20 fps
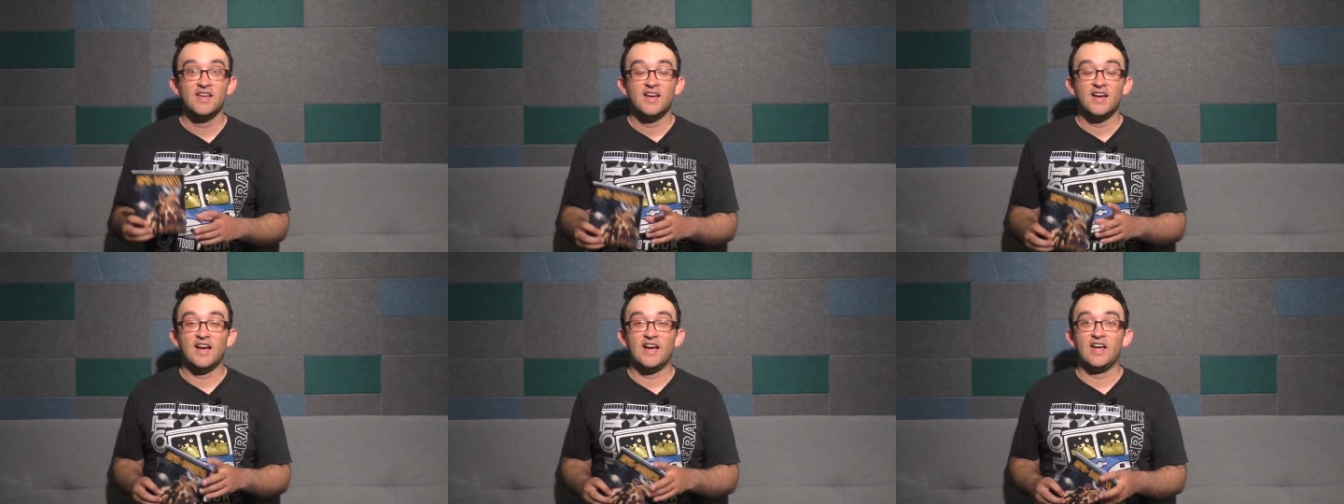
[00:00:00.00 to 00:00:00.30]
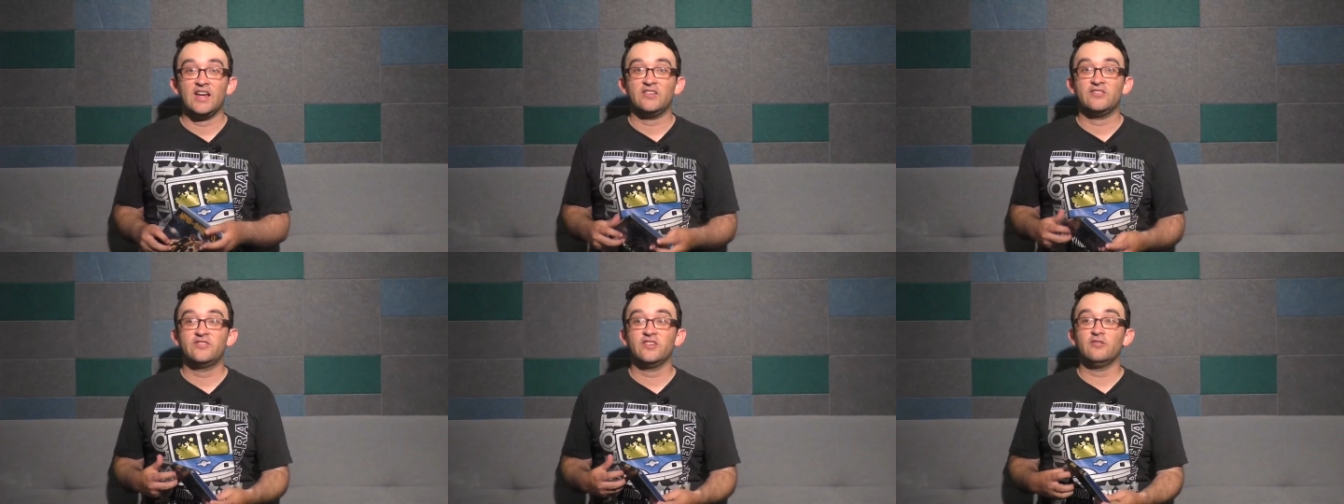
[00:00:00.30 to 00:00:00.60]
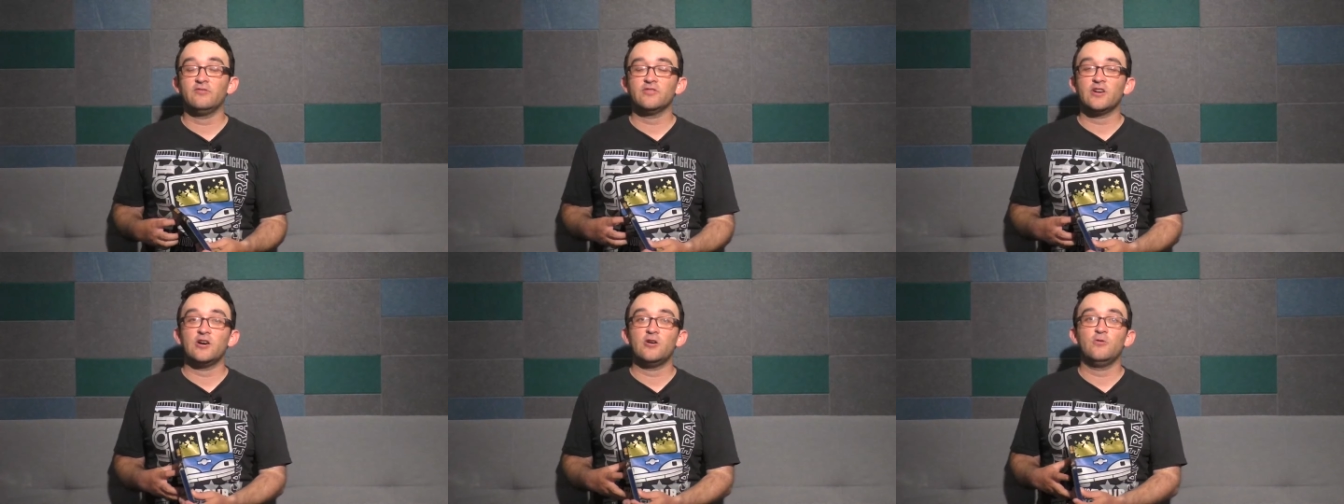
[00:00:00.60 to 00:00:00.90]
I
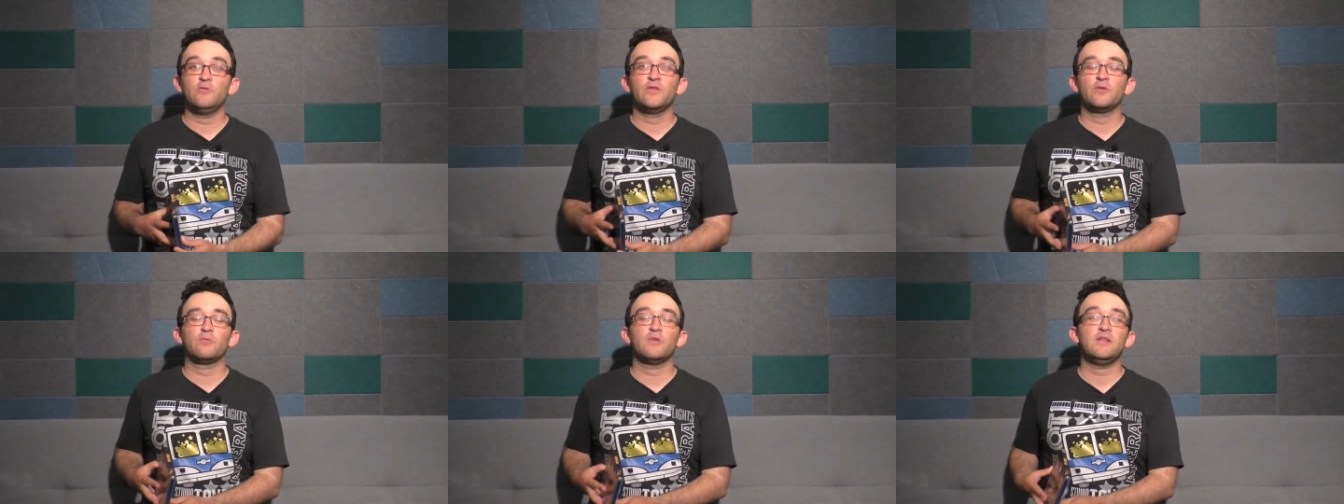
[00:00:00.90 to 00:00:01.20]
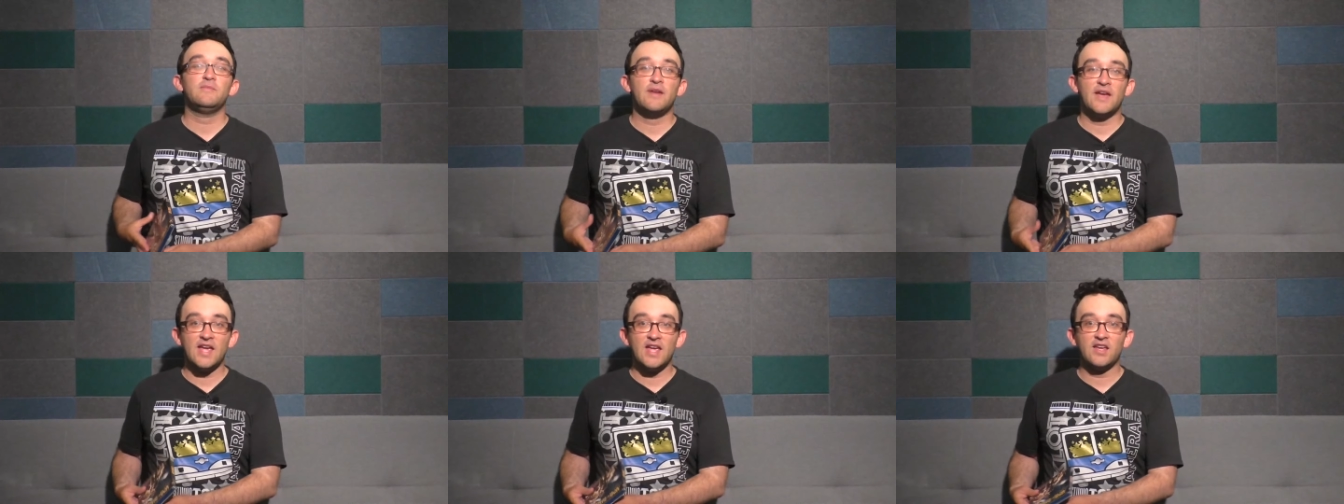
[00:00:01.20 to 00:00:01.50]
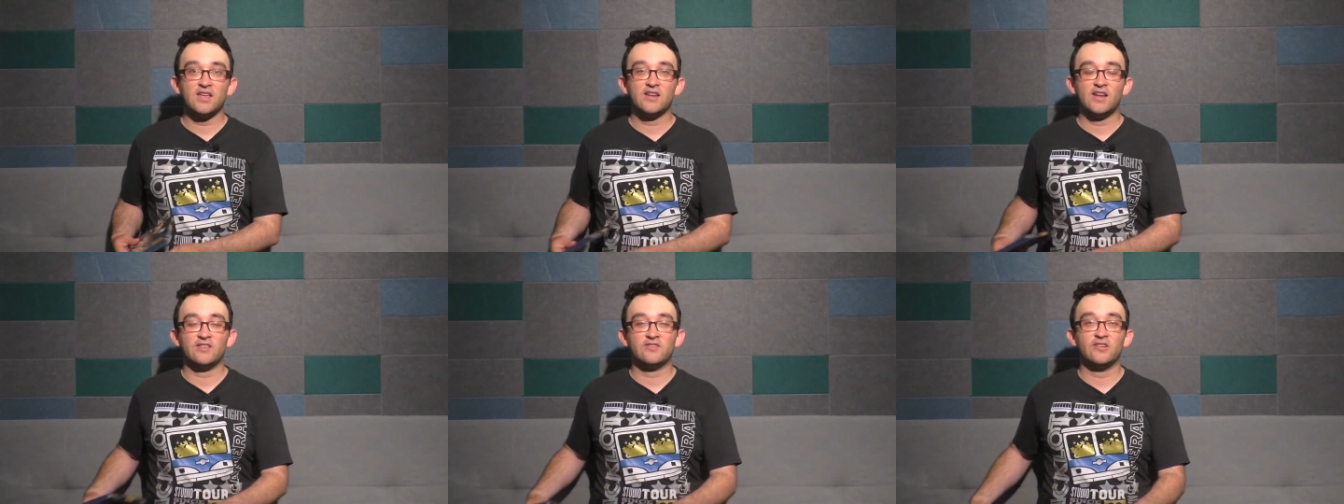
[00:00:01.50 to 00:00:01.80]
don't own the
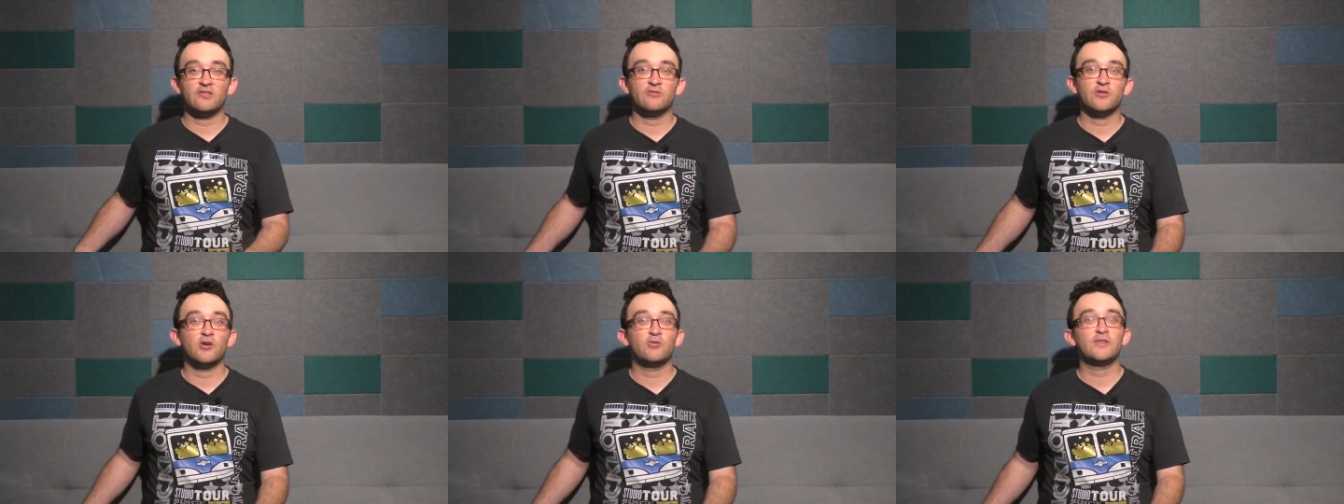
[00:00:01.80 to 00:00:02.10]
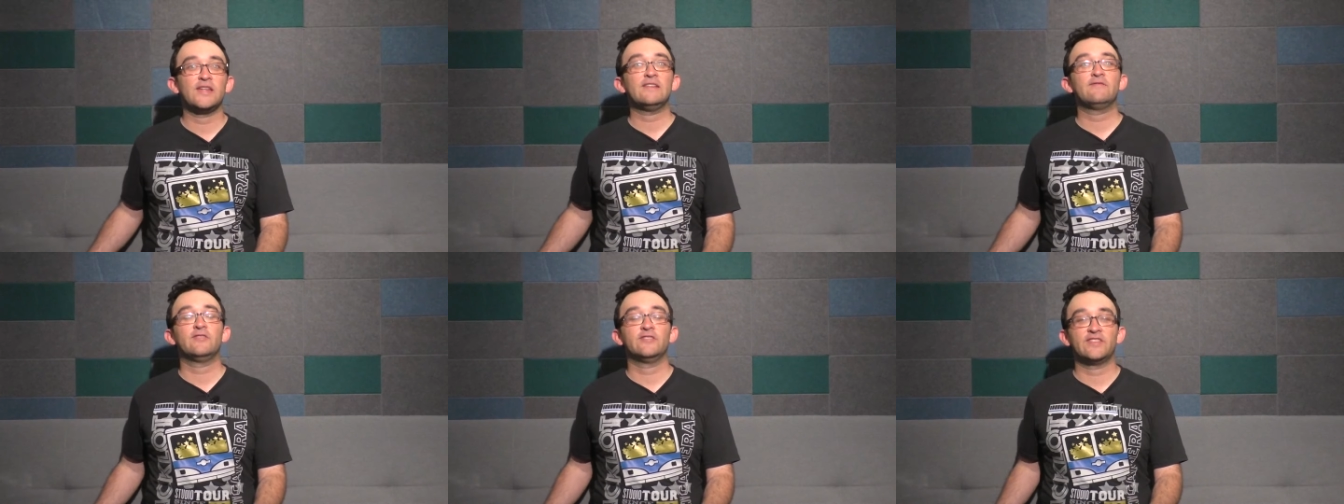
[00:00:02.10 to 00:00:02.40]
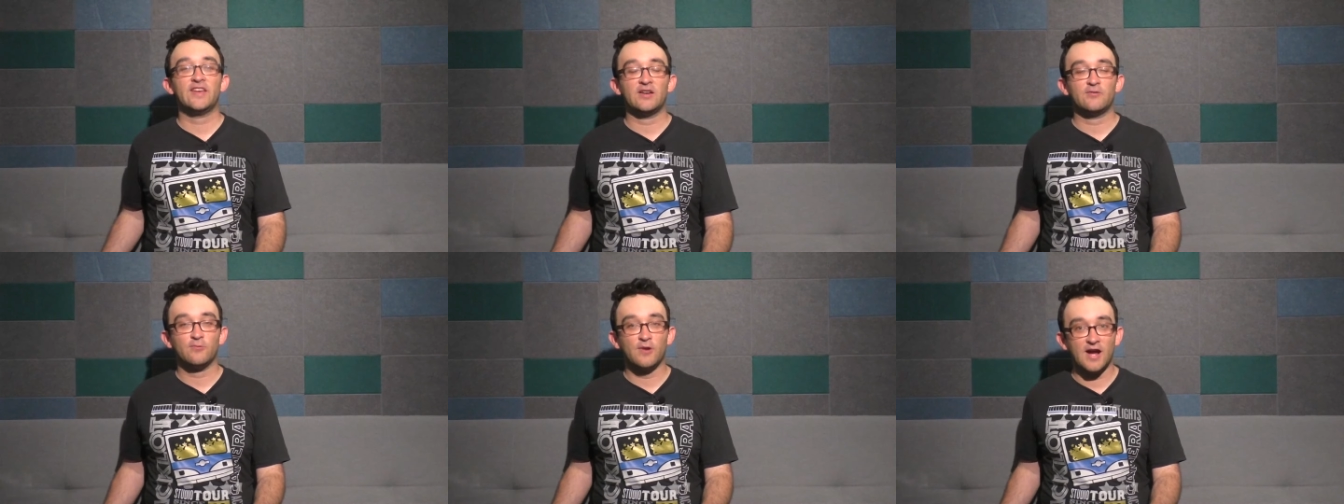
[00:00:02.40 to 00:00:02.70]
remake, and I don't own Evil
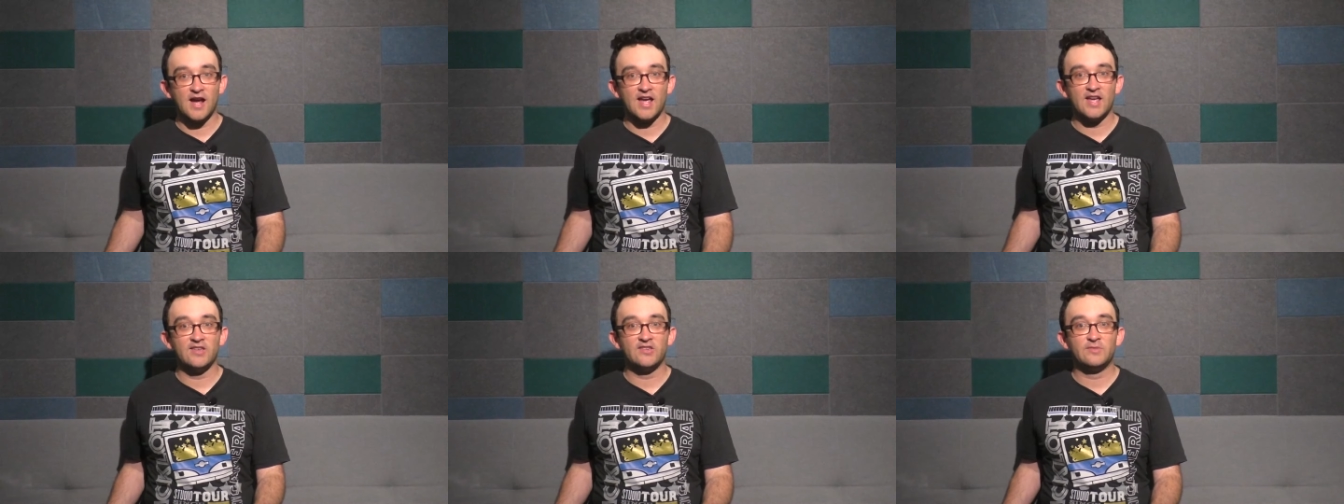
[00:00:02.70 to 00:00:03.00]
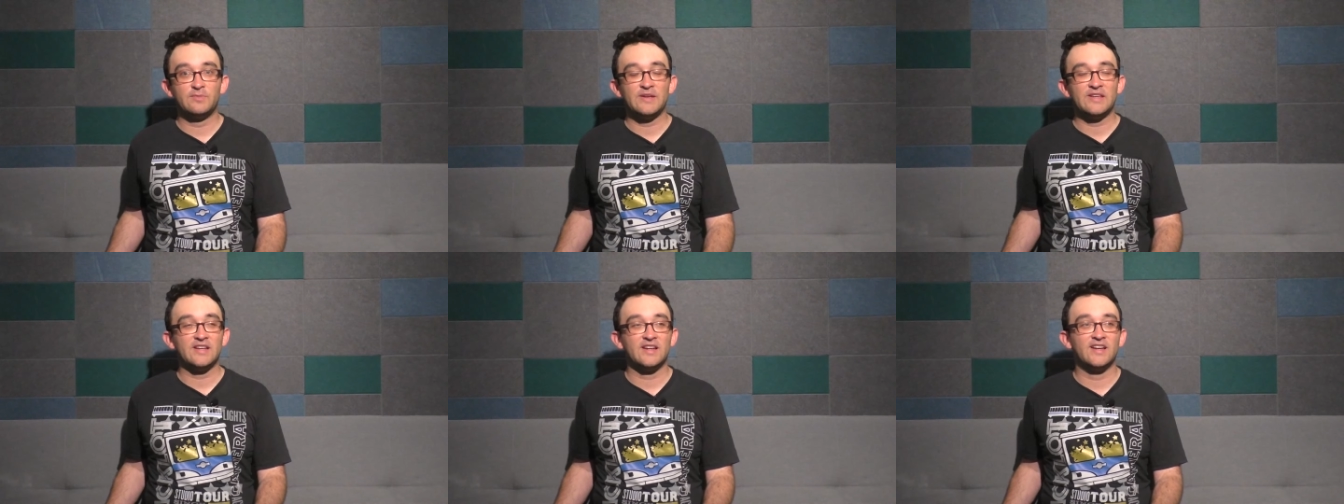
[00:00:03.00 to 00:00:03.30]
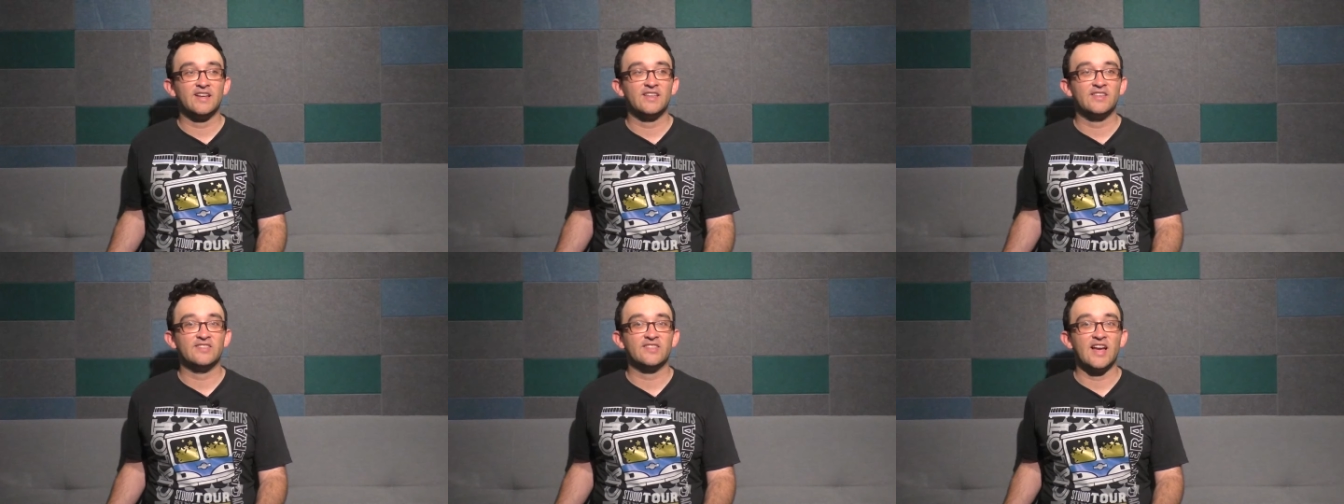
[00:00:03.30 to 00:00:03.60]
Dead Rise
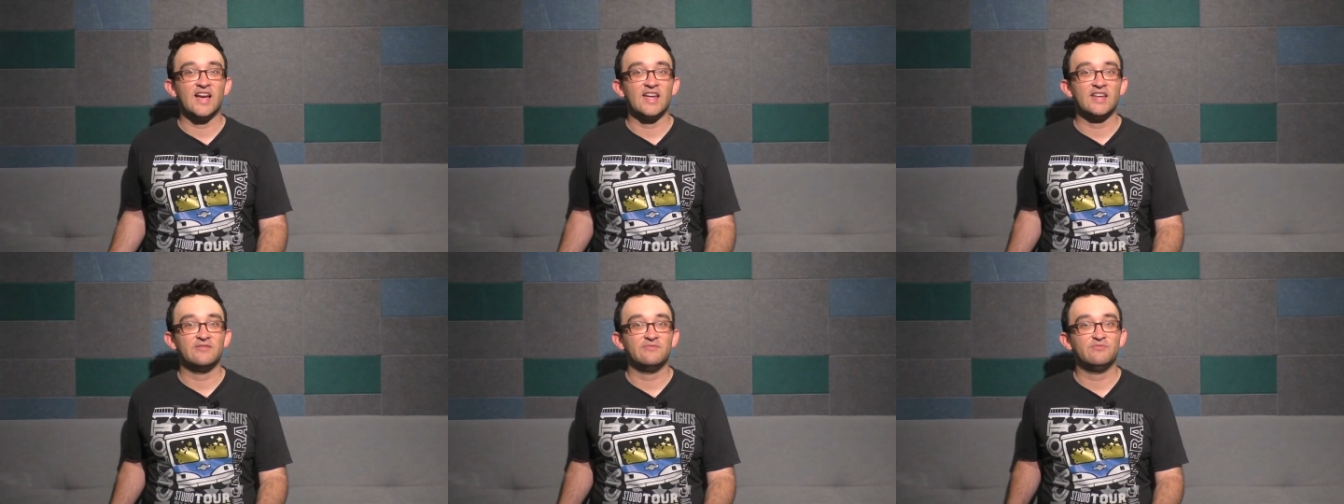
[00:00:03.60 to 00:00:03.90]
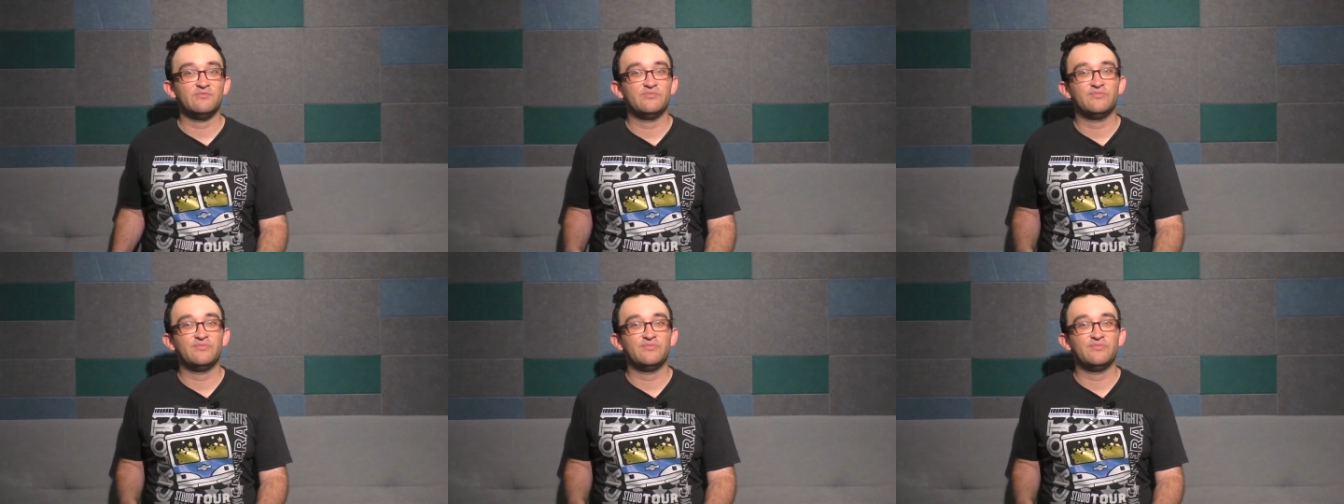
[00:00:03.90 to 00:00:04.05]
because I